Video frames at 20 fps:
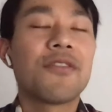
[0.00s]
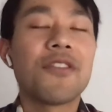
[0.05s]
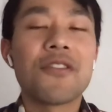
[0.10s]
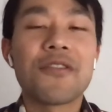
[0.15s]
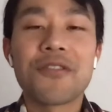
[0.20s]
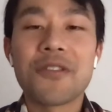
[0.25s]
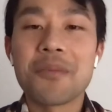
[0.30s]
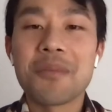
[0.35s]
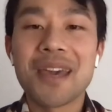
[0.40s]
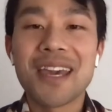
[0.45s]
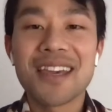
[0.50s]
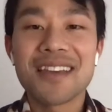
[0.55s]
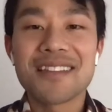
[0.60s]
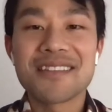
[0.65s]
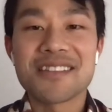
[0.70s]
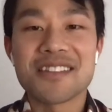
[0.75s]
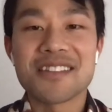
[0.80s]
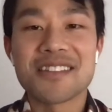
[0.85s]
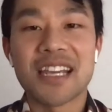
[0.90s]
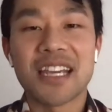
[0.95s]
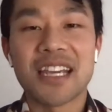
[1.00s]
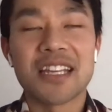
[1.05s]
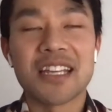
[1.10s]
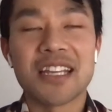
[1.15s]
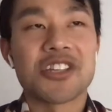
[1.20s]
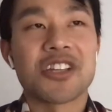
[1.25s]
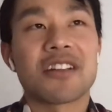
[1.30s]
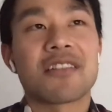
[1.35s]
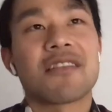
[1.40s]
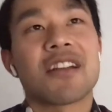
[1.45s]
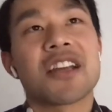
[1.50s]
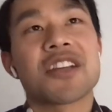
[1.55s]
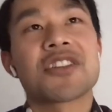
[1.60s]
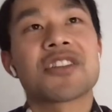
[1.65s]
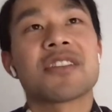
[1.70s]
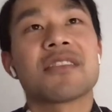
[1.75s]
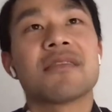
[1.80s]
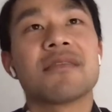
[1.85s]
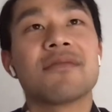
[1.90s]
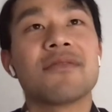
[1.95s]
For me, as a second
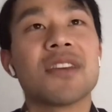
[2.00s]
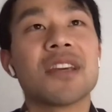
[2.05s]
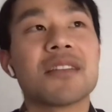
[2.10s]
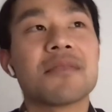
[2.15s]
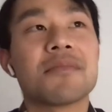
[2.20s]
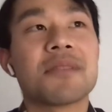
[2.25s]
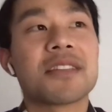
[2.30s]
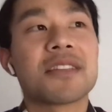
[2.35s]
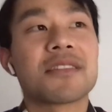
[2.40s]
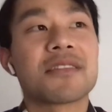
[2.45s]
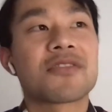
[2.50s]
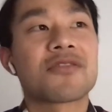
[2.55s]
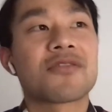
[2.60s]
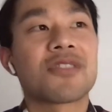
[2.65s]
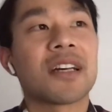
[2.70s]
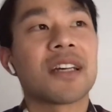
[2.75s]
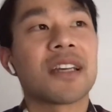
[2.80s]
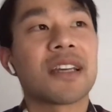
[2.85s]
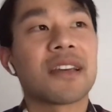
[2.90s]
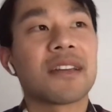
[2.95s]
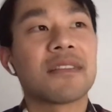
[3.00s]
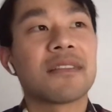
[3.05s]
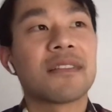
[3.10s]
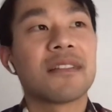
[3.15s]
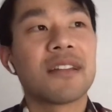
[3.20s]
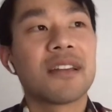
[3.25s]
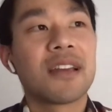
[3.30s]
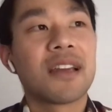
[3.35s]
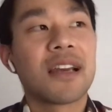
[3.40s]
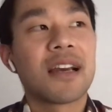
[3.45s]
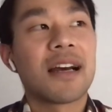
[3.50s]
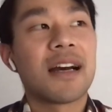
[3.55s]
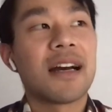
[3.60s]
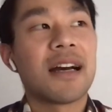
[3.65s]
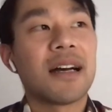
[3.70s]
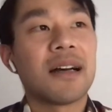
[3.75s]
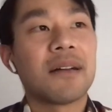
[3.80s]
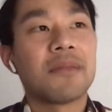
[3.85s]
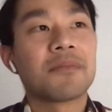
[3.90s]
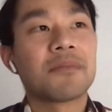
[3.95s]
generation Vietnamese Australian,
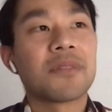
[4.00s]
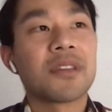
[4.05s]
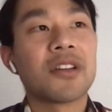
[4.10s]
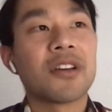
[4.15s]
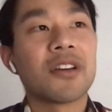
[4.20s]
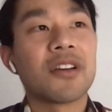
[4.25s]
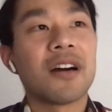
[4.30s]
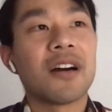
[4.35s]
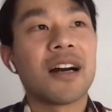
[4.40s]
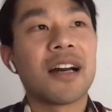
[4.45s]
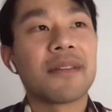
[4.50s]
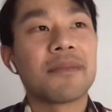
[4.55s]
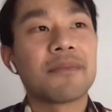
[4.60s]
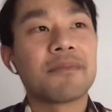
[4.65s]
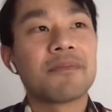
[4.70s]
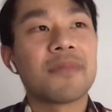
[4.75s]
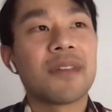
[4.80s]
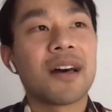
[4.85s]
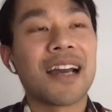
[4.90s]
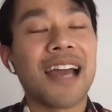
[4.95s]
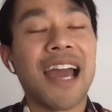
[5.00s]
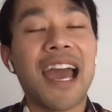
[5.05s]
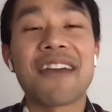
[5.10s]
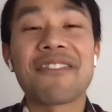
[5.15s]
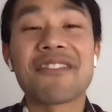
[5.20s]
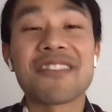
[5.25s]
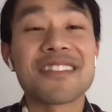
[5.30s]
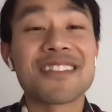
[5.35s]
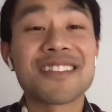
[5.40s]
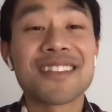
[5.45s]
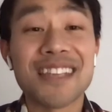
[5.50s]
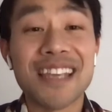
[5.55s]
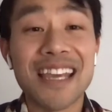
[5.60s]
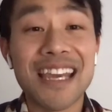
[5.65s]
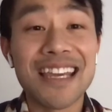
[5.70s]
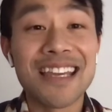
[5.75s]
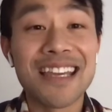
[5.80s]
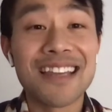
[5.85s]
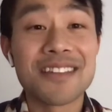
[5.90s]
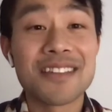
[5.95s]
I haven't
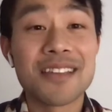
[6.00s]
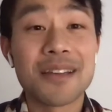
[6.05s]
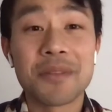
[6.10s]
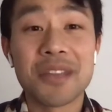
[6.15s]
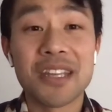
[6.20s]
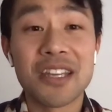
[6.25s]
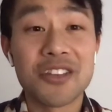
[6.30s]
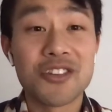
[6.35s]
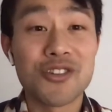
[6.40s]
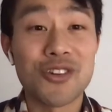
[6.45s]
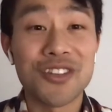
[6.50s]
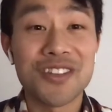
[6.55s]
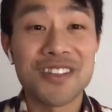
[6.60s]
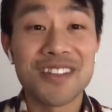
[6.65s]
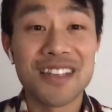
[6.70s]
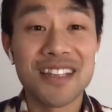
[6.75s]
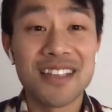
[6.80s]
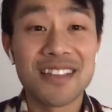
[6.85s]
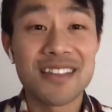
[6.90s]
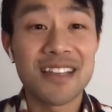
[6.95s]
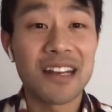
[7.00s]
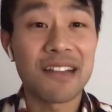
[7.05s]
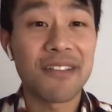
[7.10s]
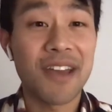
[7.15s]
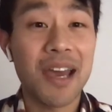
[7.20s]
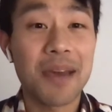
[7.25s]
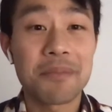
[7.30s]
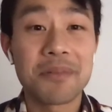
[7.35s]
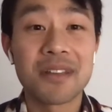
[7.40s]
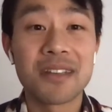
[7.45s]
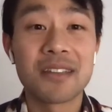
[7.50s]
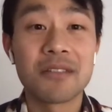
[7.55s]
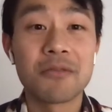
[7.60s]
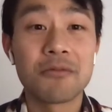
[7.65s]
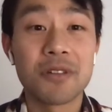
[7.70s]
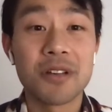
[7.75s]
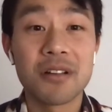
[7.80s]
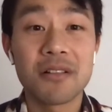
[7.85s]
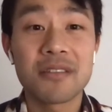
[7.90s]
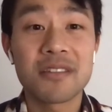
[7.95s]
seen some of the atrocities that have happened in the
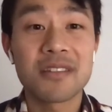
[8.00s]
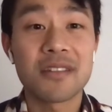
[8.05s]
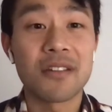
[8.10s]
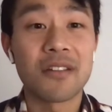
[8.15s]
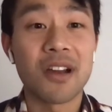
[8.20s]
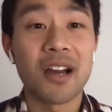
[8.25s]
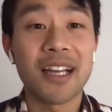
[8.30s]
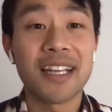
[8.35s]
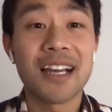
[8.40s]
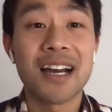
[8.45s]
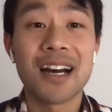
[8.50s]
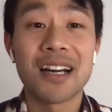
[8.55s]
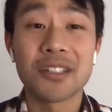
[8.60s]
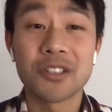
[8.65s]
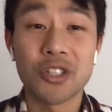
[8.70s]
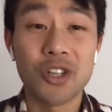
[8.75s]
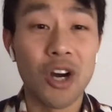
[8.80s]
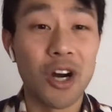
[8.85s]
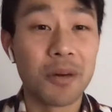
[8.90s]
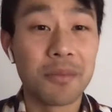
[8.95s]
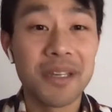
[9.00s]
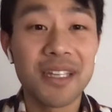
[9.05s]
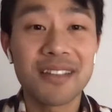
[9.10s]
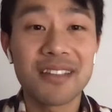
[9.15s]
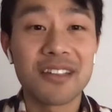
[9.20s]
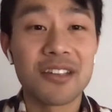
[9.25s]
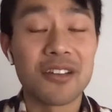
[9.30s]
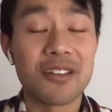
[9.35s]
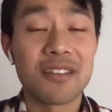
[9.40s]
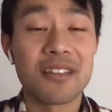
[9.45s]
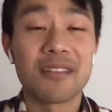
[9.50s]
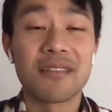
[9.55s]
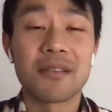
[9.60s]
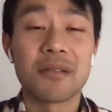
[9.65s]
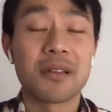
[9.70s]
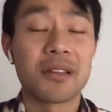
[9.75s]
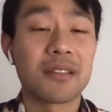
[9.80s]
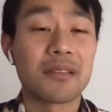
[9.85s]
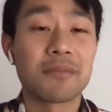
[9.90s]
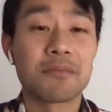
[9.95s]
world, so I can't comment.
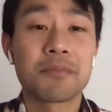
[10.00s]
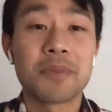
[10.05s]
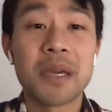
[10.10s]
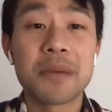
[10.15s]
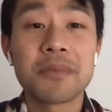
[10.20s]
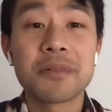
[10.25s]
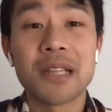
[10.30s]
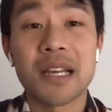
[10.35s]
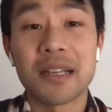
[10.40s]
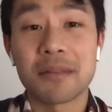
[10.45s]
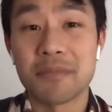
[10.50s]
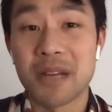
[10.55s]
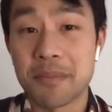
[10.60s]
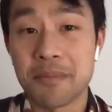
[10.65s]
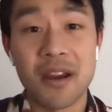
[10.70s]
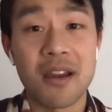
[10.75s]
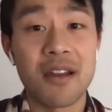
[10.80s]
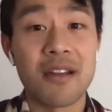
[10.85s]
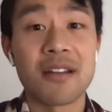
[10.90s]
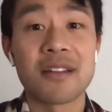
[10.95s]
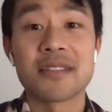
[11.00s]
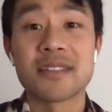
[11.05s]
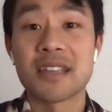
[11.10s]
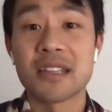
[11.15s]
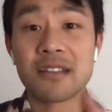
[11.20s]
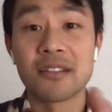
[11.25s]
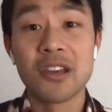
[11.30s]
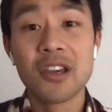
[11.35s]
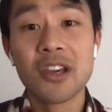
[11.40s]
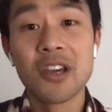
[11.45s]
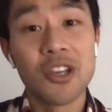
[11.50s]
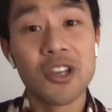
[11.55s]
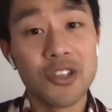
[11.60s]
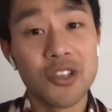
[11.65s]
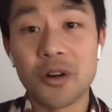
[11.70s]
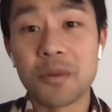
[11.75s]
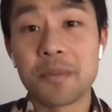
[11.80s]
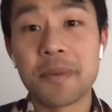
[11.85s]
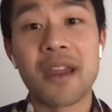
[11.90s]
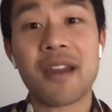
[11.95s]
People like my parents and
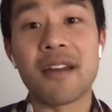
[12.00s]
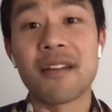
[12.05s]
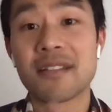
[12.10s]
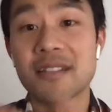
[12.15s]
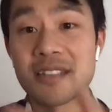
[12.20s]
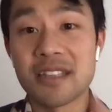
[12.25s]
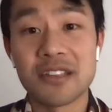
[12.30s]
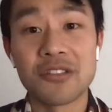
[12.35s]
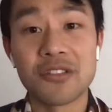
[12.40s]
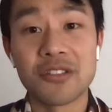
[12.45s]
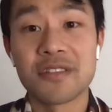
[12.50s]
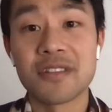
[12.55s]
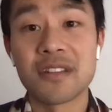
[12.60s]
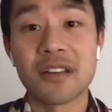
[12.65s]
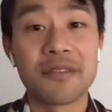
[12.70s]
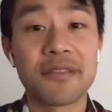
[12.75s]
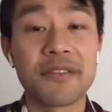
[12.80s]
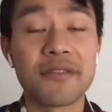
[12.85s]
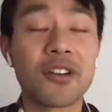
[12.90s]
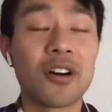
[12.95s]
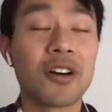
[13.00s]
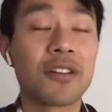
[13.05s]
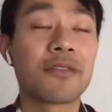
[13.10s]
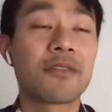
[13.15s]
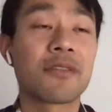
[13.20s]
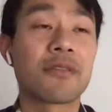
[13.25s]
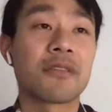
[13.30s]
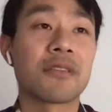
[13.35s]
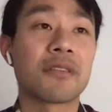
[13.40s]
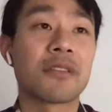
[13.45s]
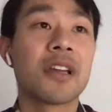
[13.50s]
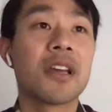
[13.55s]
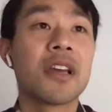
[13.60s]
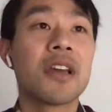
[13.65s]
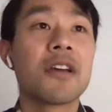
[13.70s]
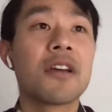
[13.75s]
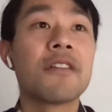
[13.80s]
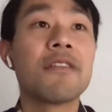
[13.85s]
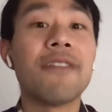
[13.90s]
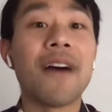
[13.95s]
yourself have gone through
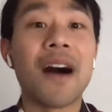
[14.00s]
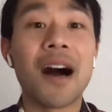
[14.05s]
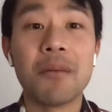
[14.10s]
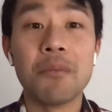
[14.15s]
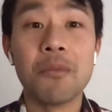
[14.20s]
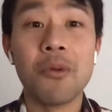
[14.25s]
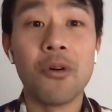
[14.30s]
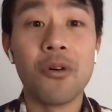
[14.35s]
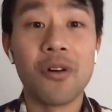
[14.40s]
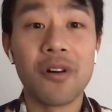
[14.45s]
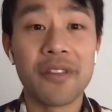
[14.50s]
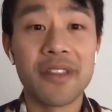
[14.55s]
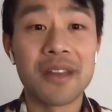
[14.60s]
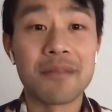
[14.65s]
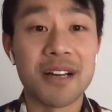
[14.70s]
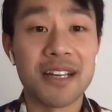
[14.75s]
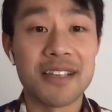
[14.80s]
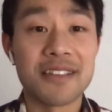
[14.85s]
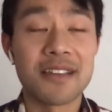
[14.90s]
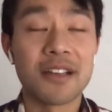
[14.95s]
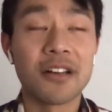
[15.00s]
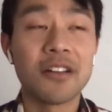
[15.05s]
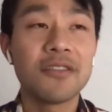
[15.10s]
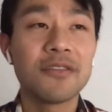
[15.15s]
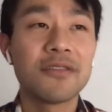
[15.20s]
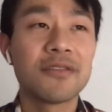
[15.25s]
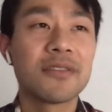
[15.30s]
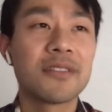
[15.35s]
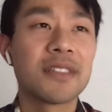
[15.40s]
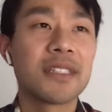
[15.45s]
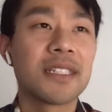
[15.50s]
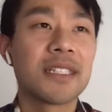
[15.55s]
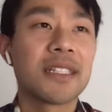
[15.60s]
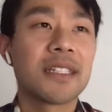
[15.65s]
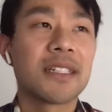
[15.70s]
far more than myself.